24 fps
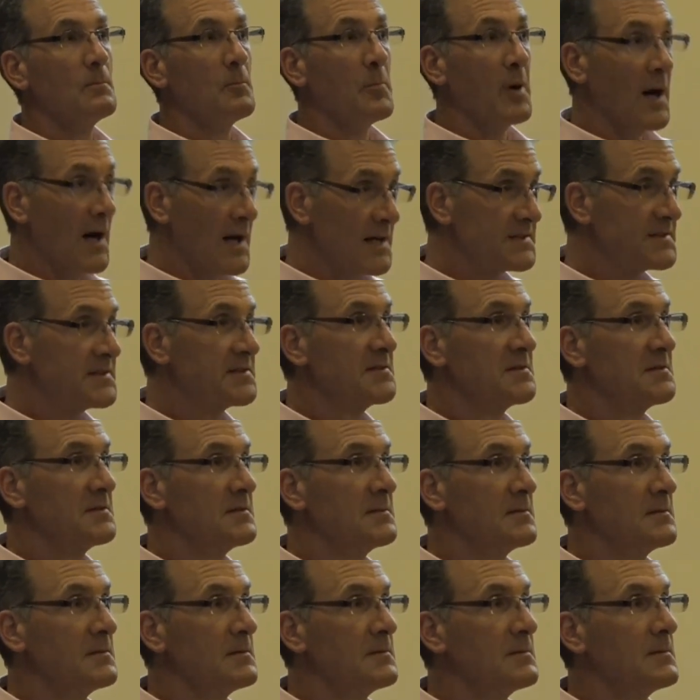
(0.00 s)
But
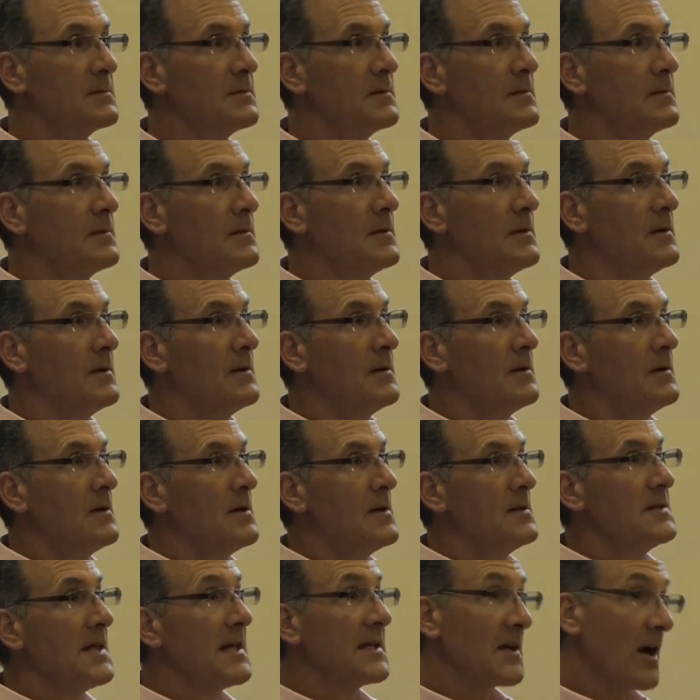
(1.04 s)

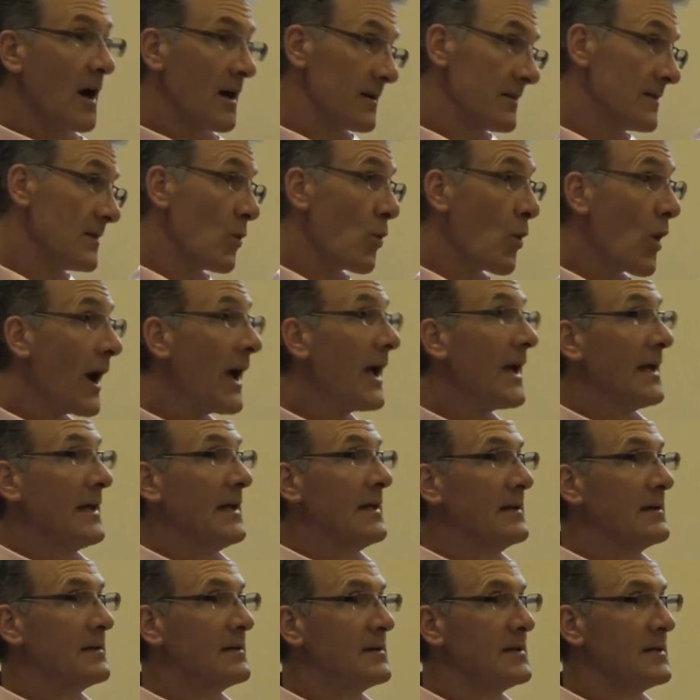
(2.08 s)
they got in the
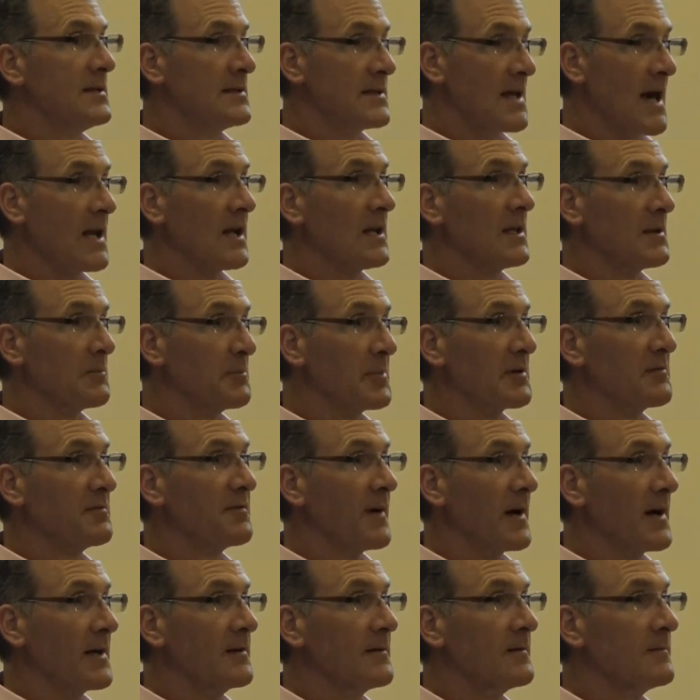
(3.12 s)
way in that Olympic
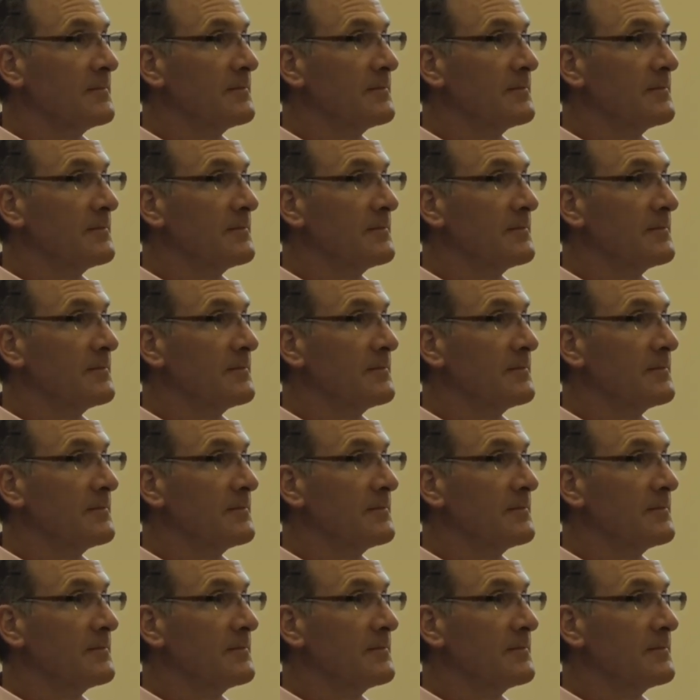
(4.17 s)
final.